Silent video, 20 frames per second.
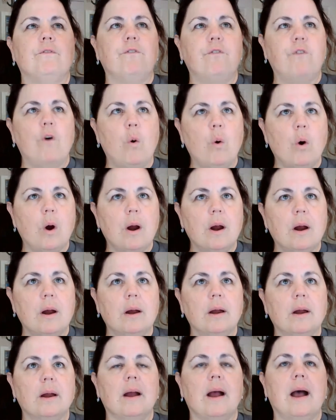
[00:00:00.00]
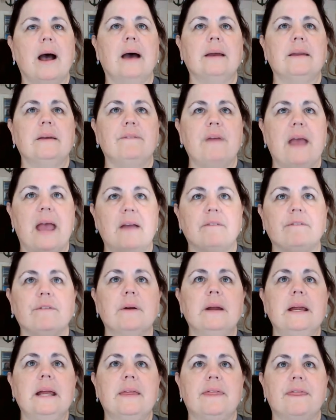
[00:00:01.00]
4 out of
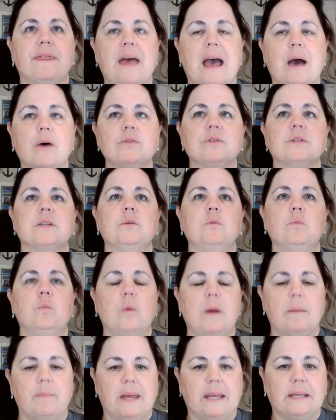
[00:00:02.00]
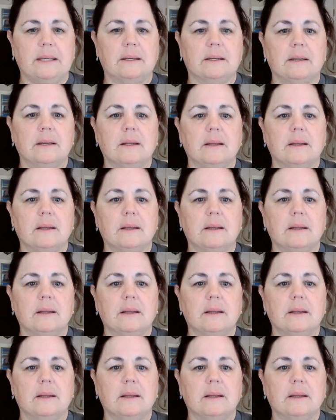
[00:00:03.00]
every 1,000 women